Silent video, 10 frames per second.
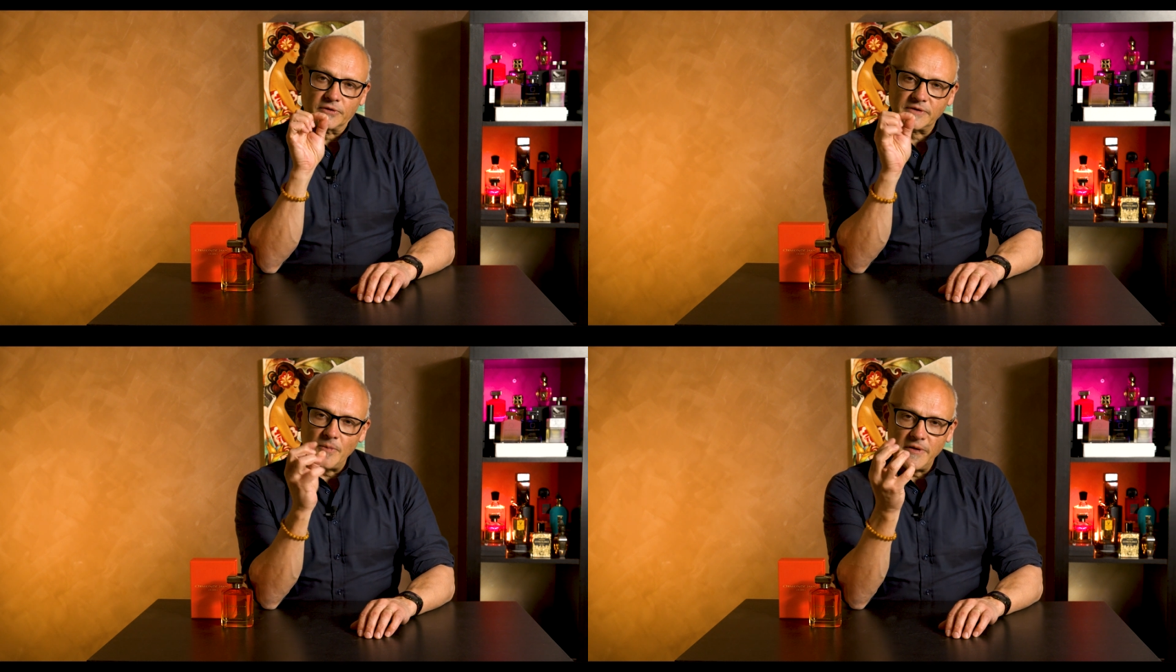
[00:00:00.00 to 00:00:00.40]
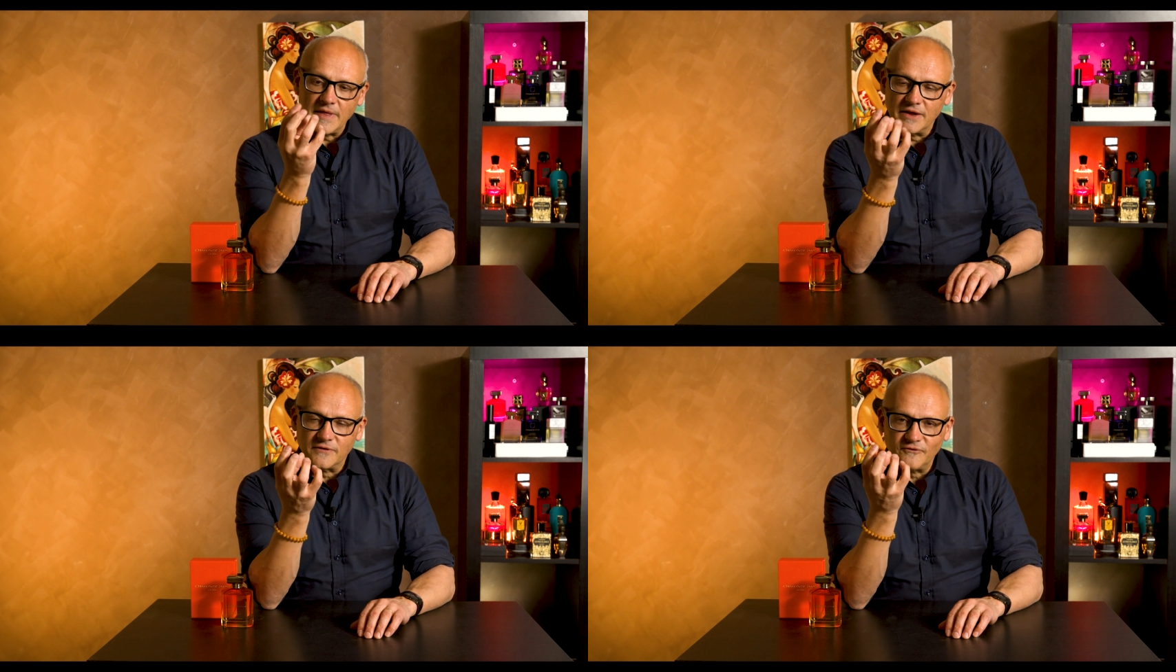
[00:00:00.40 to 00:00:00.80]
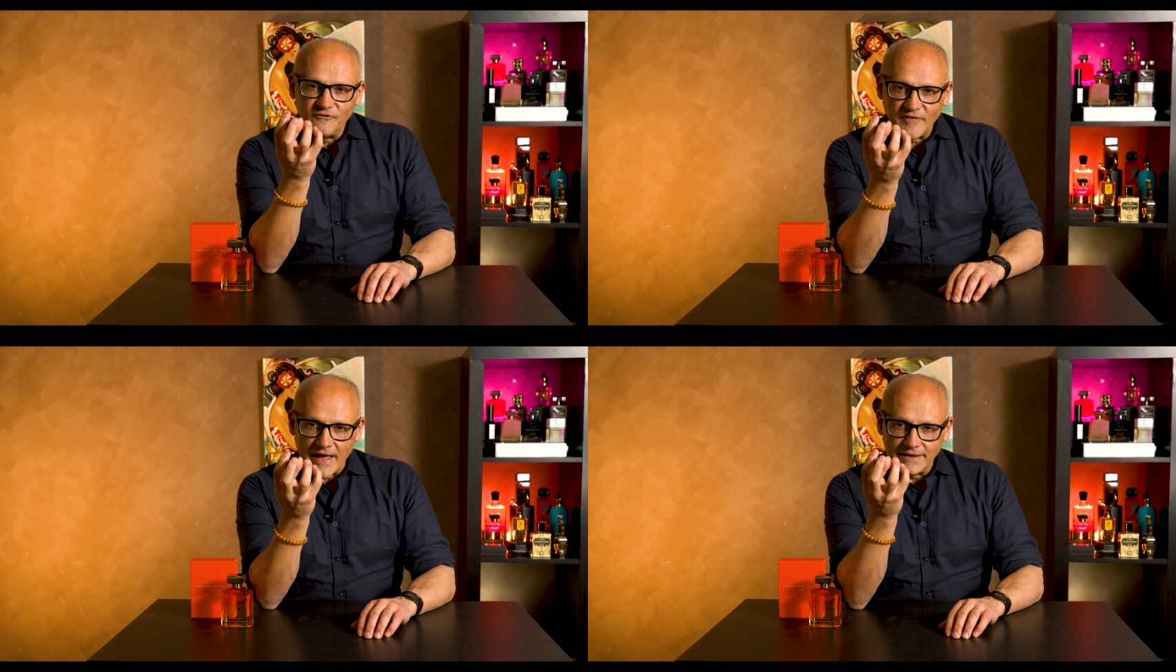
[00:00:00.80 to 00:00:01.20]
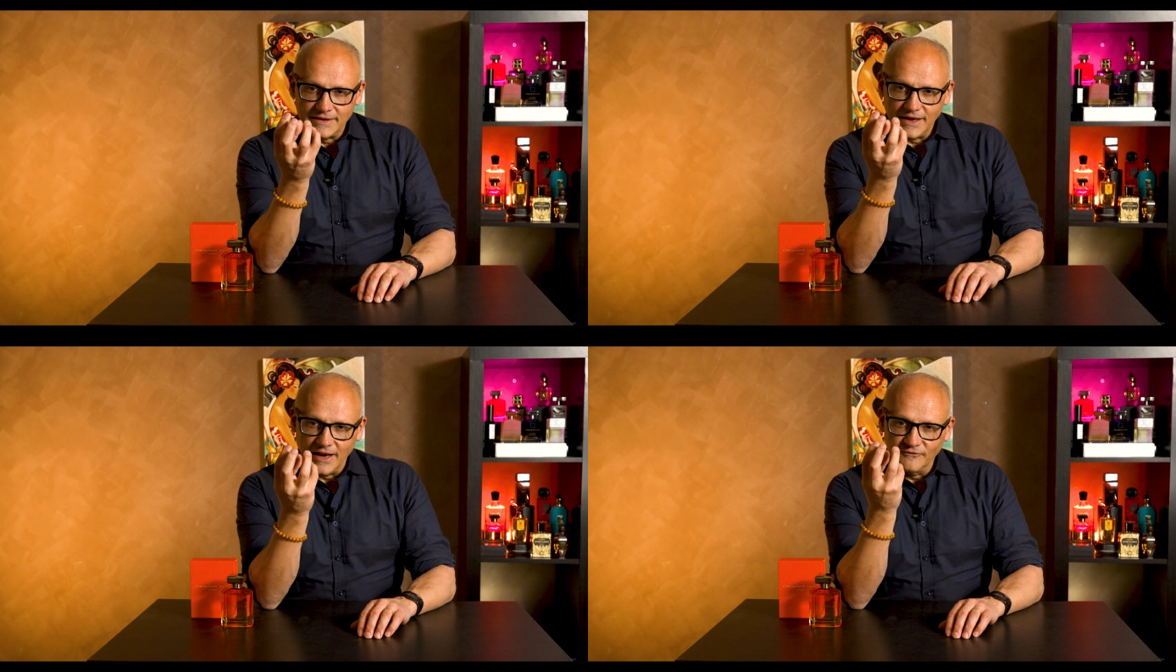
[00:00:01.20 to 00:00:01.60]
something that is fat
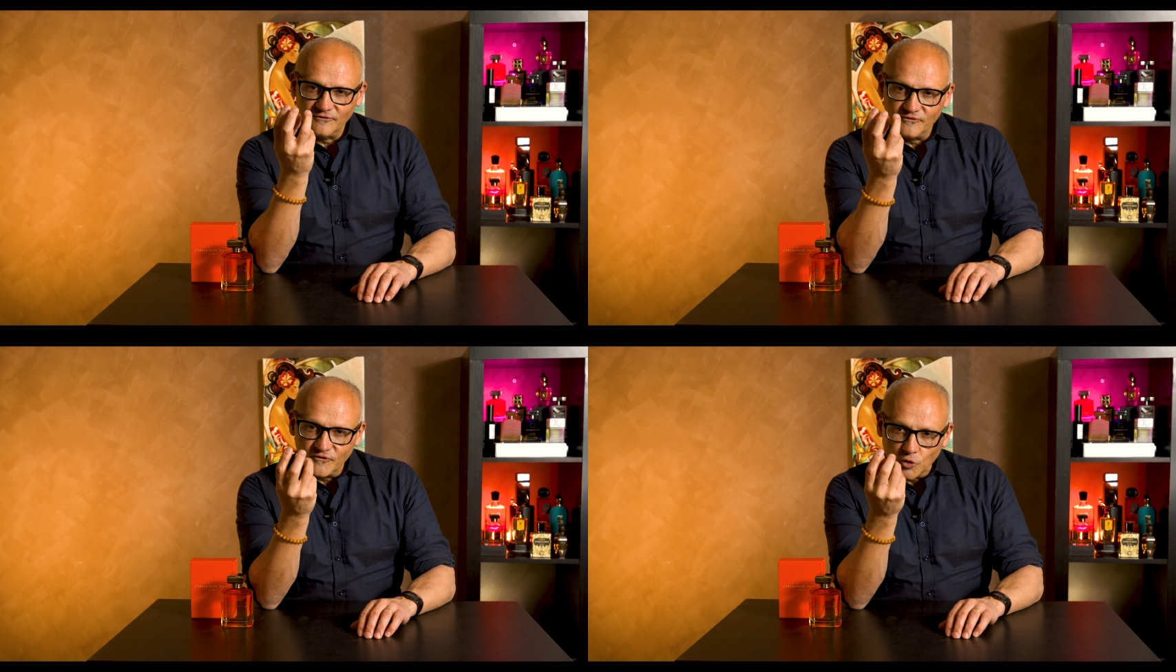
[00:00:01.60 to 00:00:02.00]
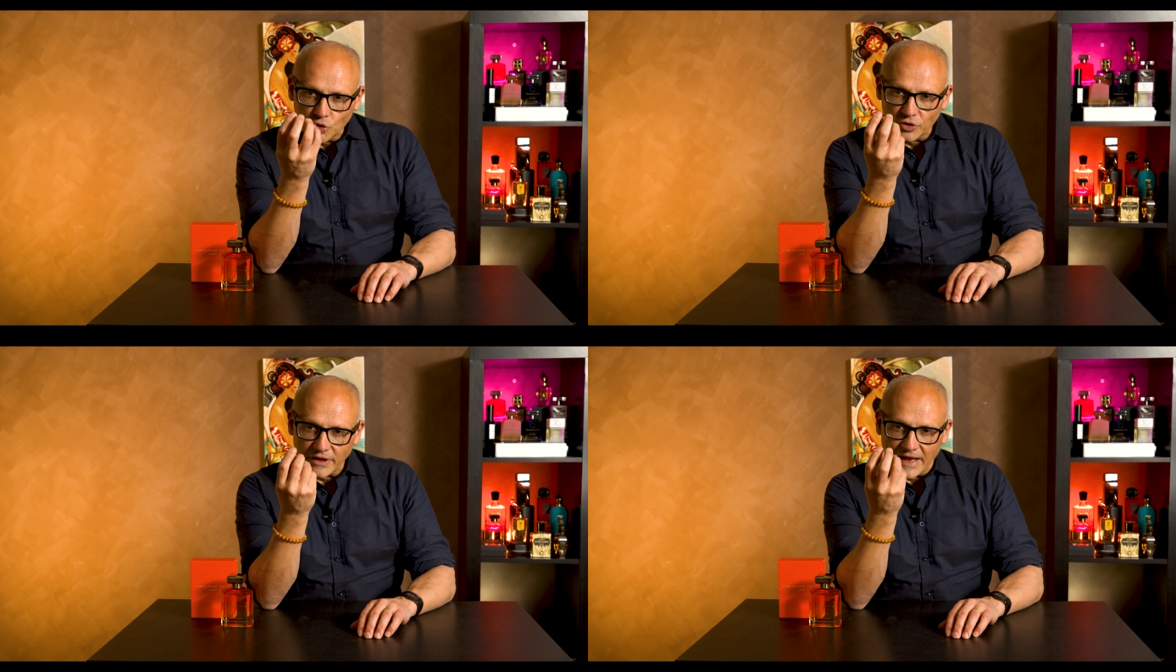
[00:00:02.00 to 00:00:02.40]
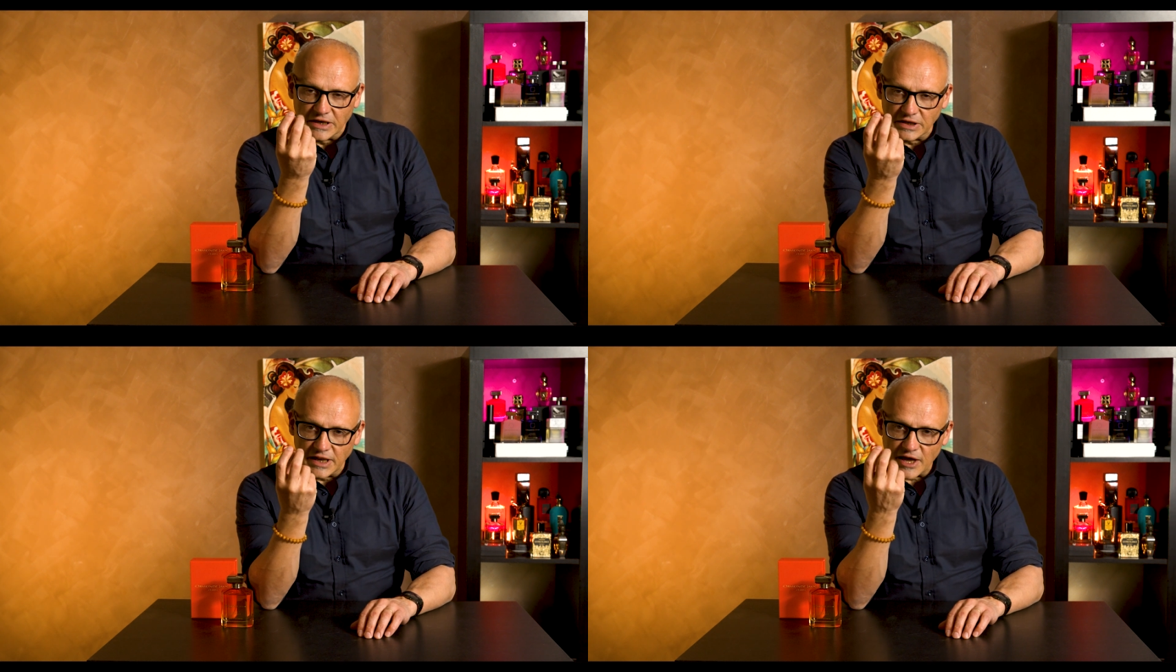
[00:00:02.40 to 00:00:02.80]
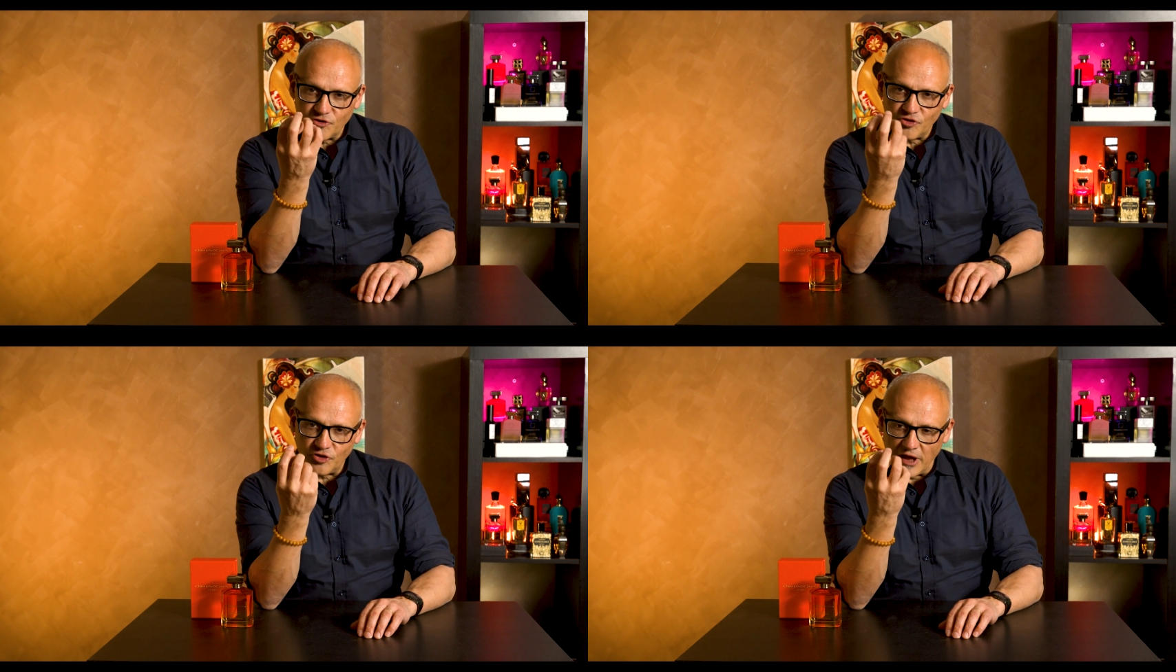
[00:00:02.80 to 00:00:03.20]
and full and
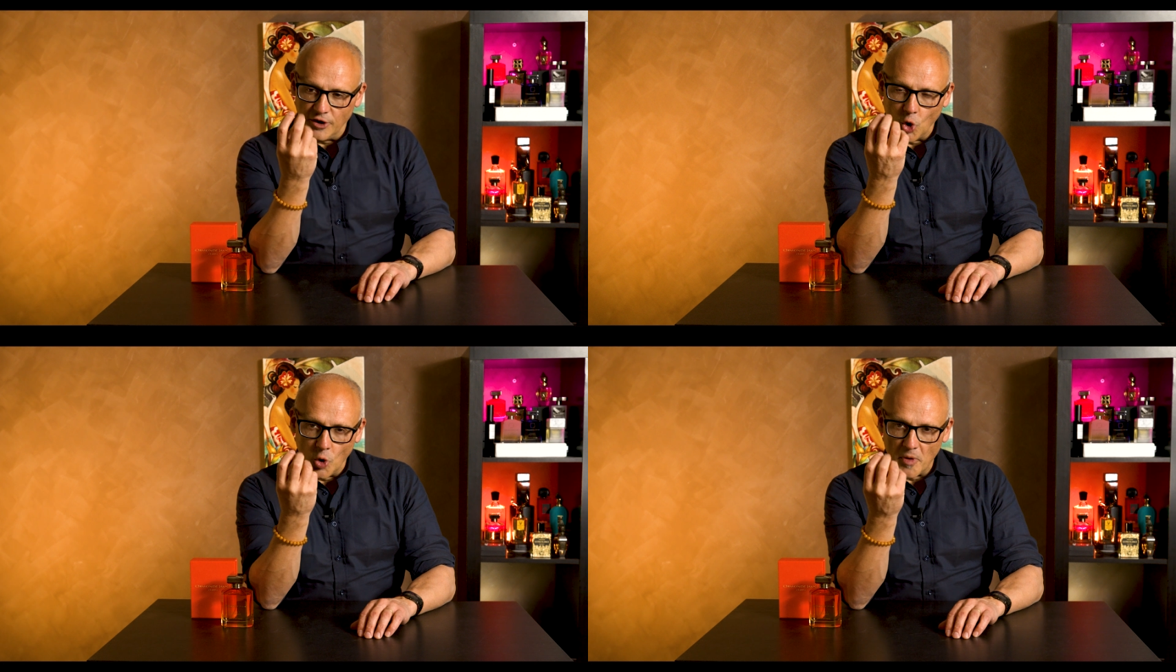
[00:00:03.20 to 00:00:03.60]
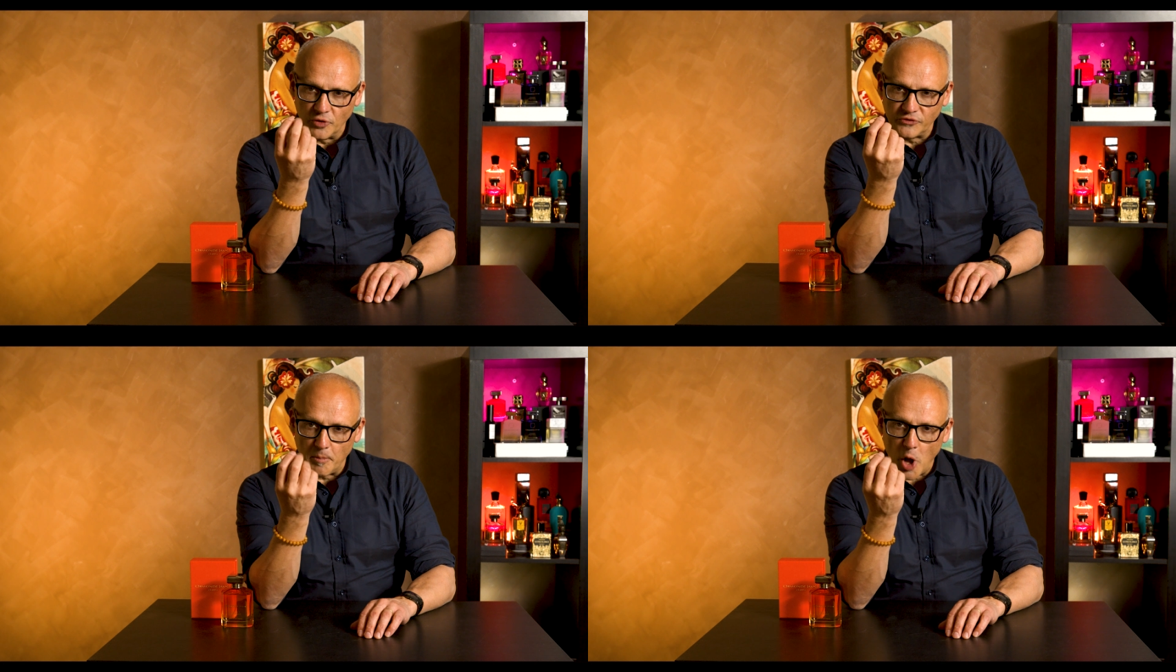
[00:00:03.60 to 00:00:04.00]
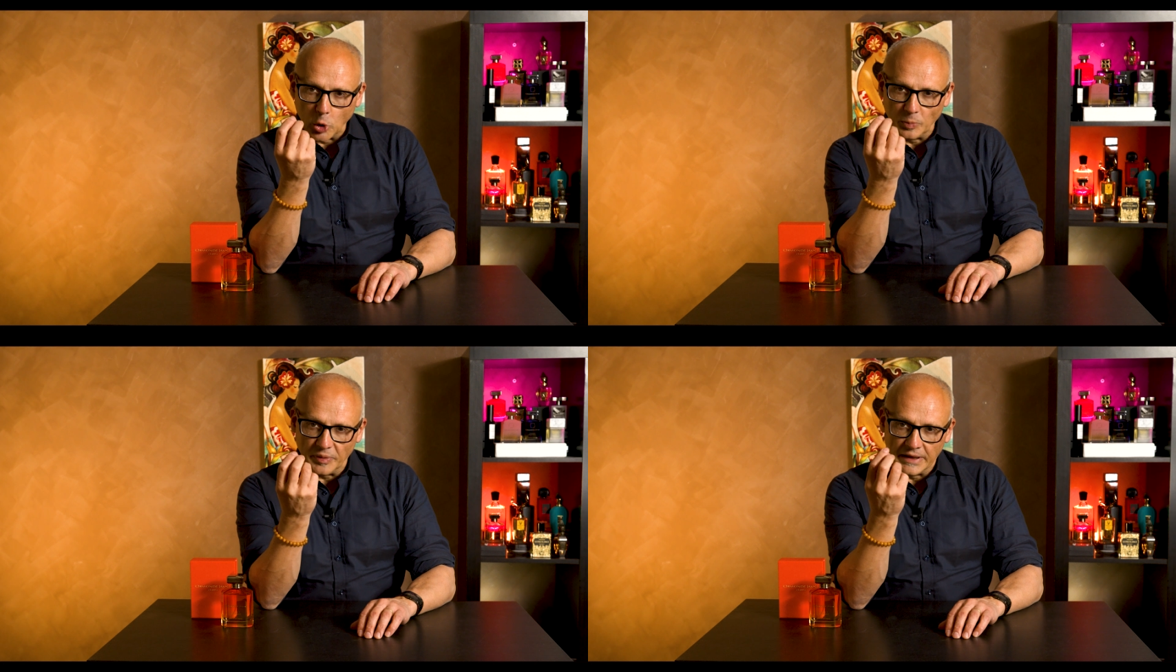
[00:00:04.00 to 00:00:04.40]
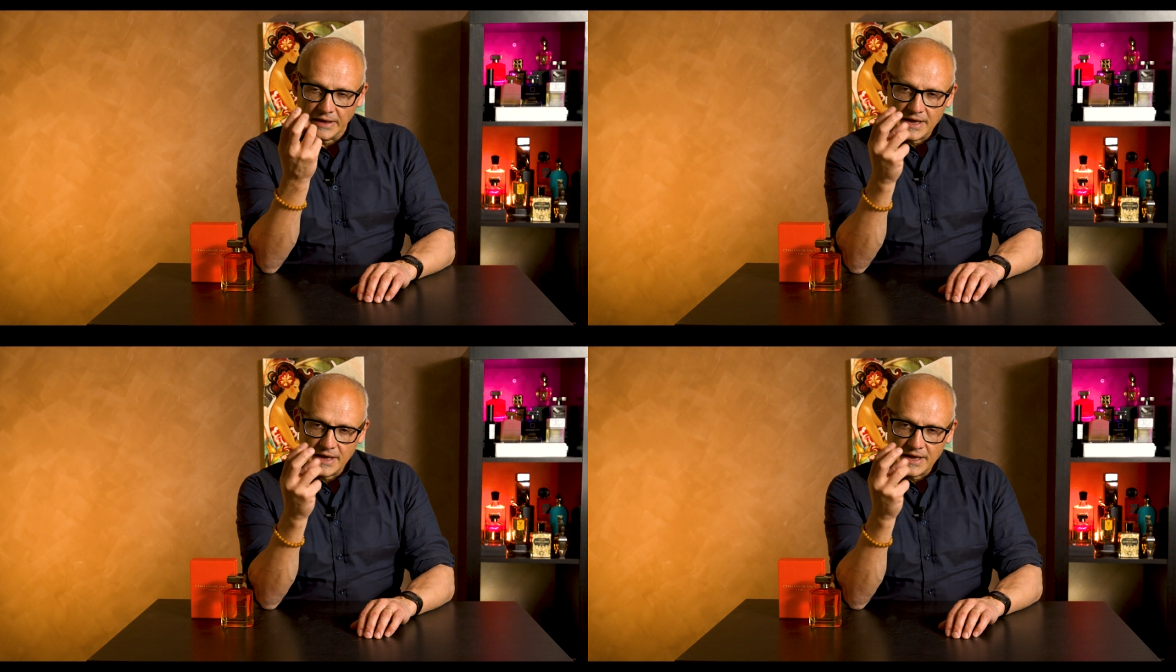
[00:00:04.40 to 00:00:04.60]
lush and almost pulpy,